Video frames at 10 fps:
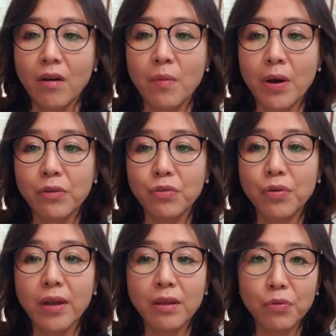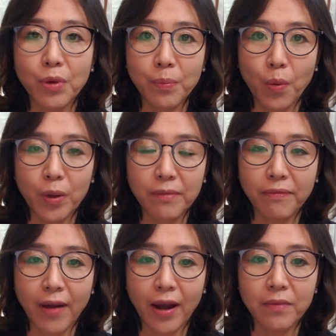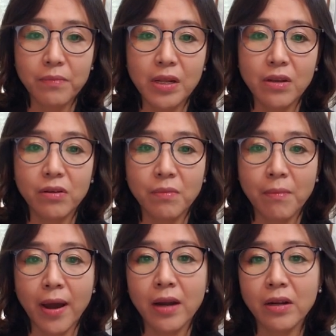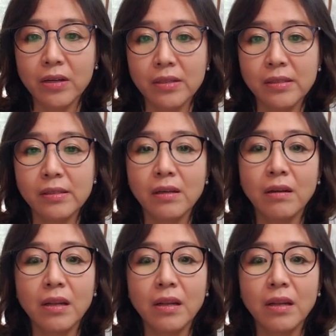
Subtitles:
About 23.5 million Americans